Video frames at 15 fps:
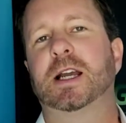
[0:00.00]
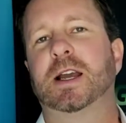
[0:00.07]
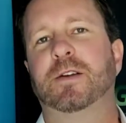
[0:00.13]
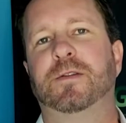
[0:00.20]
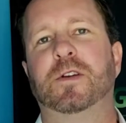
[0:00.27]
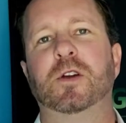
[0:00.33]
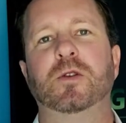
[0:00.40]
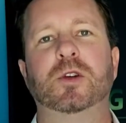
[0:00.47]

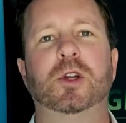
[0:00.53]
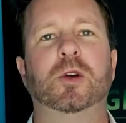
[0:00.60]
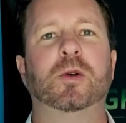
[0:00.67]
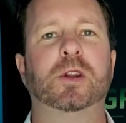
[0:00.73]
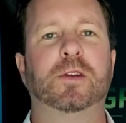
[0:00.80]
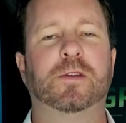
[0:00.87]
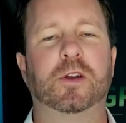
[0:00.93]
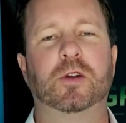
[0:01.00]
if you
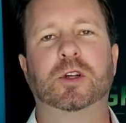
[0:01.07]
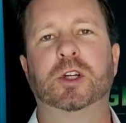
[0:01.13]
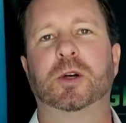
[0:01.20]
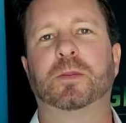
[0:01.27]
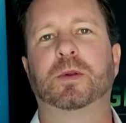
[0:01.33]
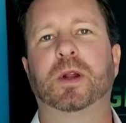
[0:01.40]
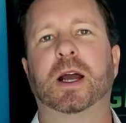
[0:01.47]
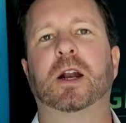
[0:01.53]
do in the
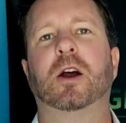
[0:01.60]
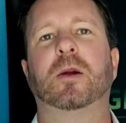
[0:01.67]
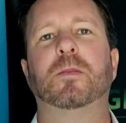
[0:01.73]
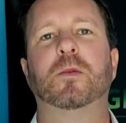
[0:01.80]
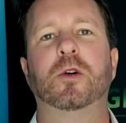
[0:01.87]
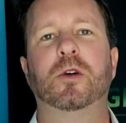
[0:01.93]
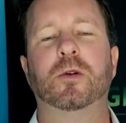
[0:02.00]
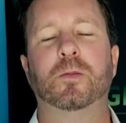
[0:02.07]
future plan
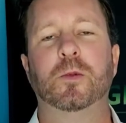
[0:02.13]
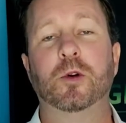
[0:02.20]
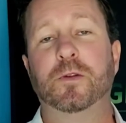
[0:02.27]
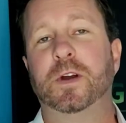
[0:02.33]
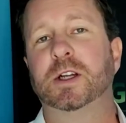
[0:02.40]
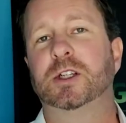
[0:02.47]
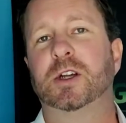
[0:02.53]
on moving